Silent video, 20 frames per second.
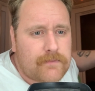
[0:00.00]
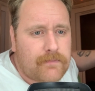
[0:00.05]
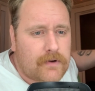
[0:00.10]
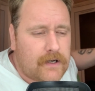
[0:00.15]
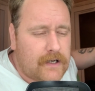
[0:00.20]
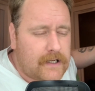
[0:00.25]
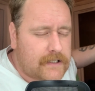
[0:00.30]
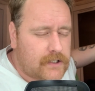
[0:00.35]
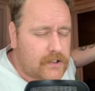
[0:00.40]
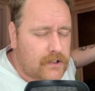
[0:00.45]
But
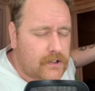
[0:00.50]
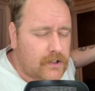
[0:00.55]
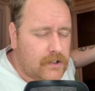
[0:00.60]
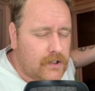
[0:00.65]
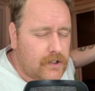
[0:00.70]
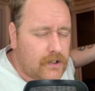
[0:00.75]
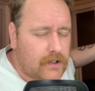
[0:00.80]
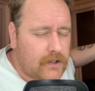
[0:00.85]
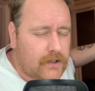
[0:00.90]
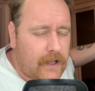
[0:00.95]
listen,
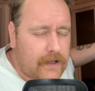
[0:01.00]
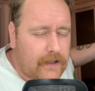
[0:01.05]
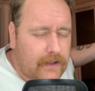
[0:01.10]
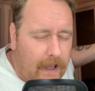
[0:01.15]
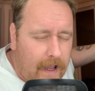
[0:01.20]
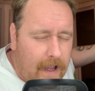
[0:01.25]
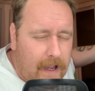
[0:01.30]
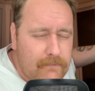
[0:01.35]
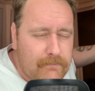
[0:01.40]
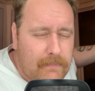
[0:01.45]
They
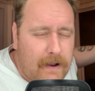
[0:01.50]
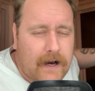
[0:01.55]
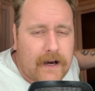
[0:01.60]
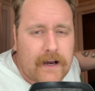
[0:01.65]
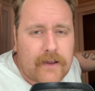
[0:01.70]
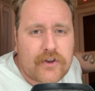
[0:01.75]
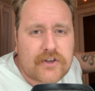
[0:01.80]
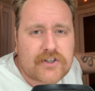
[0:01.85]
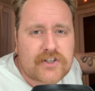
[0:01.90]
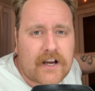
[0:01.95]
came back
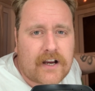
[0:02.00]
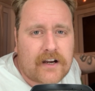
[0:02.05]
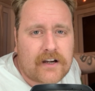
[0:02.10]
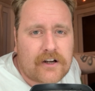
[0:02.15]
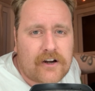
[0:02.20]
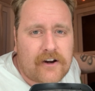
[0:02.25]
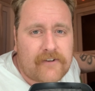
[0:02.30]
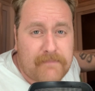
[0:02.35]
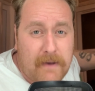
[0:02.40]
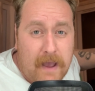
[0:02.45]
in the second
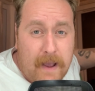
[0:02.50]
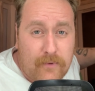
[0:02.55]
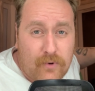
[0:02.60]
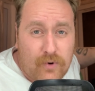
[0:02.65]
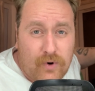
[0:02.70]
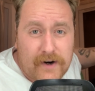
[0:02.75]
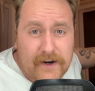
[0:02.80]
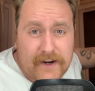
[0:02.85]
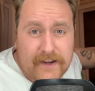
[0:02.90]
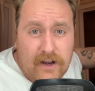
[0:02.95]
half. Pep
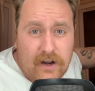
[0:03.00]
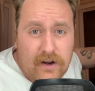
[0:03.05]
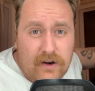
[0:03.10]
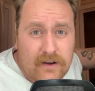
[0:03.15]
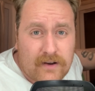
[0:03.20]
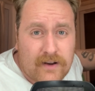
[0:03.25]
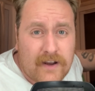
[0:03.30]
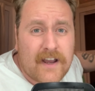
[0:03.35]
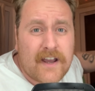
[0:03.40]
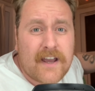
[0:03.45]

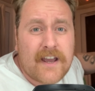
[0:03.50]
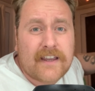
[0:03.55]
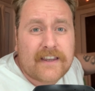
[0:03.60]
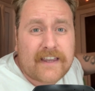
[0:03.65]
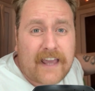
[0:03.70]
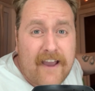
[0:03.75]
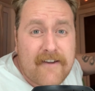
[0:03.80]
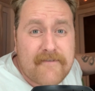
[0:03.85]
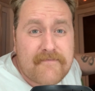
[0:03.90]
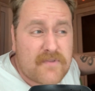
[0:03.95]
Guardiola
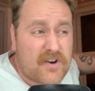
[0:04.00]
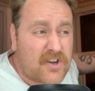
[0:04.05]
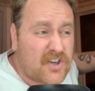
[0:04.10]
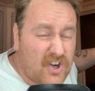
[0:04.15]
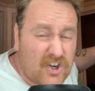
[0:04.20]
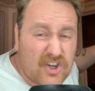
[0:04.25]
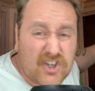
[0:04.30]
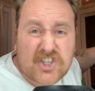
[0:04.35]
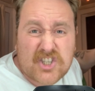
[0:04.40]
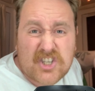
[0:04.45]
gave them a
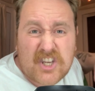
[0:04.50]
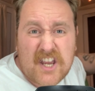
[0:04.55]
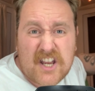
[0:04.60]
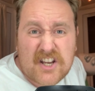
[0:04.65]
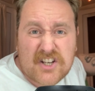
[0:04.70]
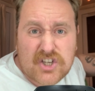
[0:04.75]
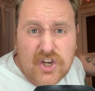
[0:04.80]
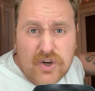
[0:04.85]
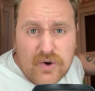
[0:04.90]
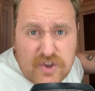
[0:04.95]
good
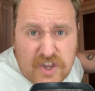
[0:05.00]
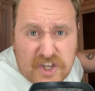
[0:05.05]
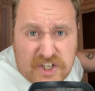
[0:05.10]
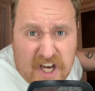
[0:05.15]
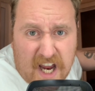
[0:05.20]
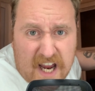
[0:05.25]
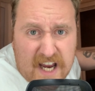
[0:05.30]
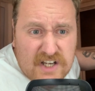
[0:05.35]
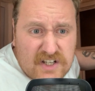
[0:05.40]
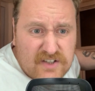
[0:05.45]
seeing to in the
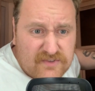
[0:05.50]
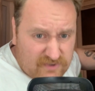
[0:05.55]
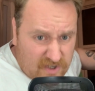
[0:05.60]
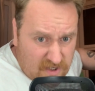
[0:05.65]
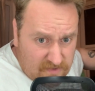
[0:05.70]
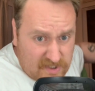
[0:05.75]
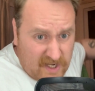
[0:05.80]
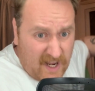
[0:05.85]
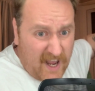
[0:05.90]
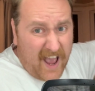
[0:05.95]
changing
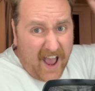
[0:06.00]
rooms,